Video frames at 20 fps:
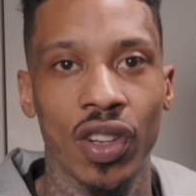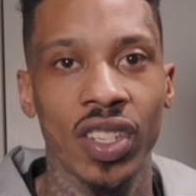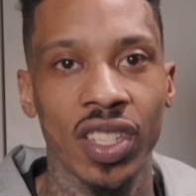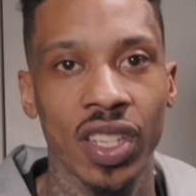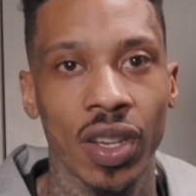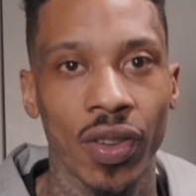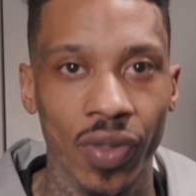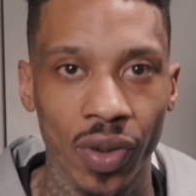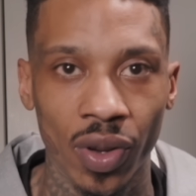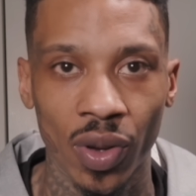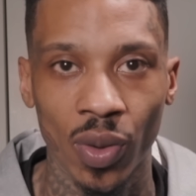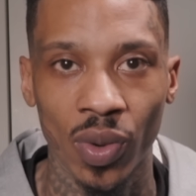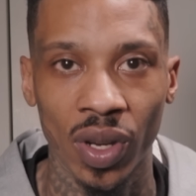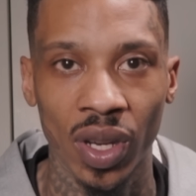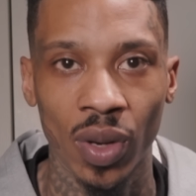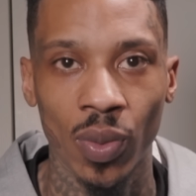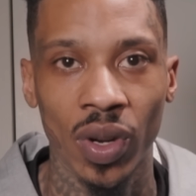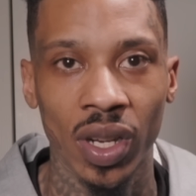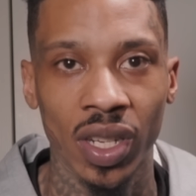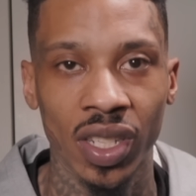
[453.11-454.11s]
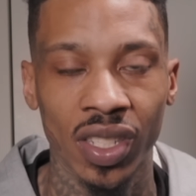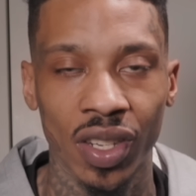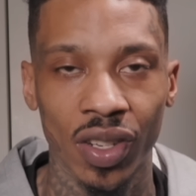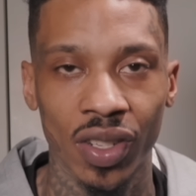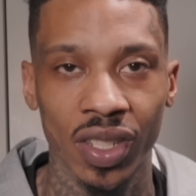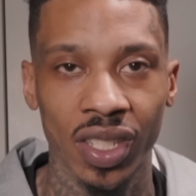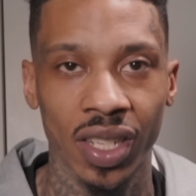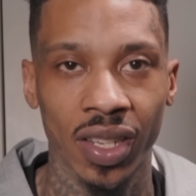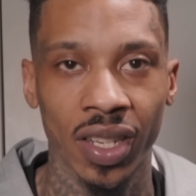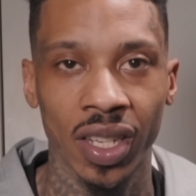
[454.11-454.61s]
himself in when he wanted to
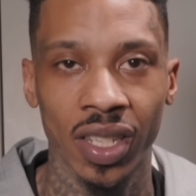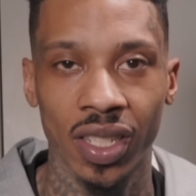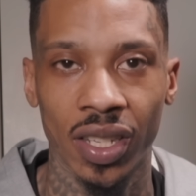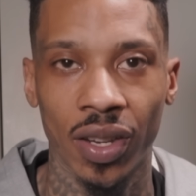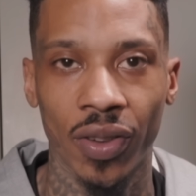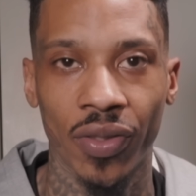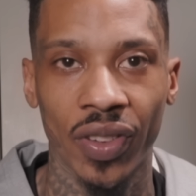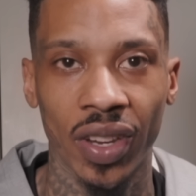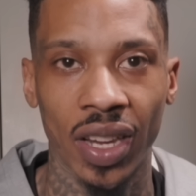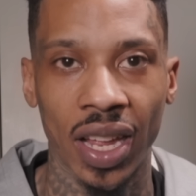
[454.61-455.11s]
turn himself in.